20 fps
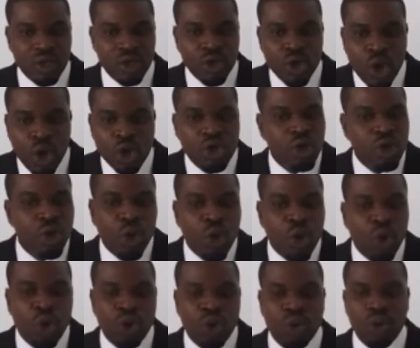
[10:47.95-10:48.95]
Not
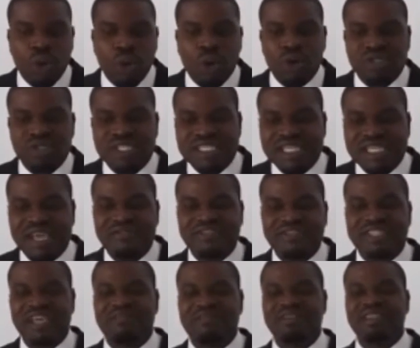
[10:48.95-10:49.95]
low or
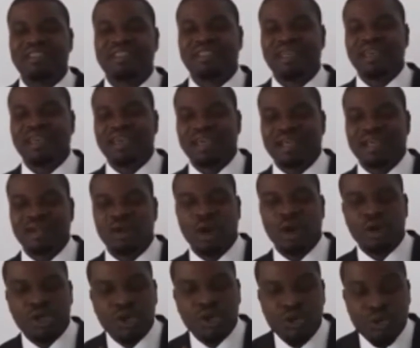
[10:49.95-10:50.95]
self-serving thinking,
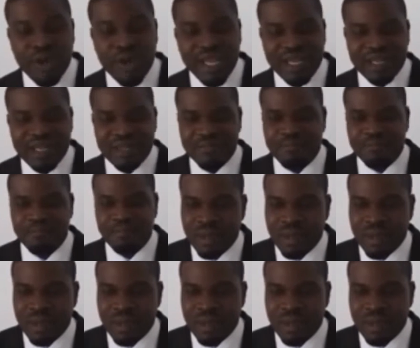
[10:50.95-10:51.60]
not greed,